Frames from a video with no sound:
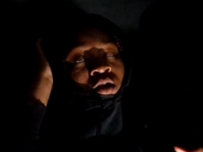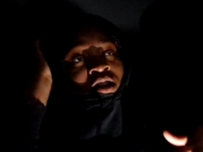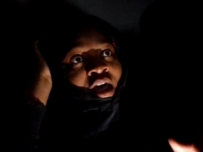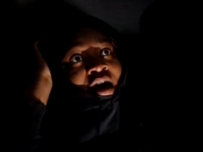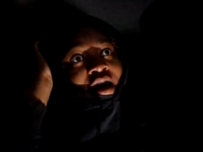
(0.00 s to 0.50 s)

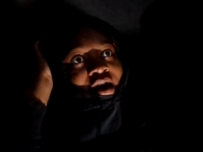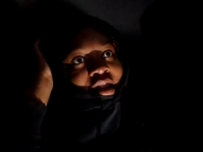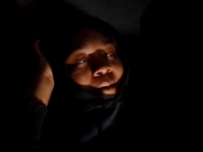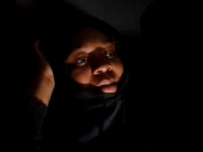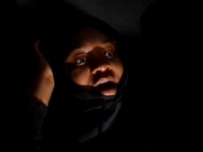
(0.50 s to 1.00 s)
thing. And
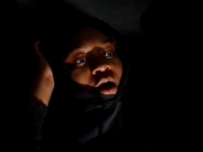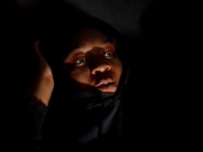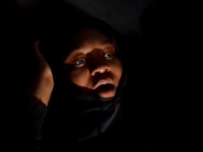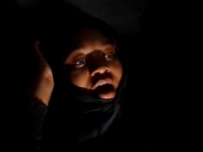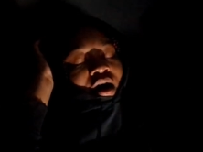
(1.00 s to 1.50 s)
I'm like,
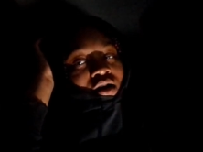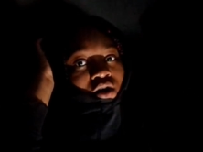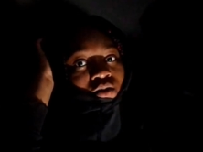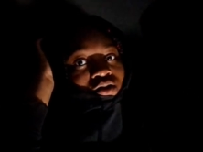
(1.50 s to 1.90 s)
why I don't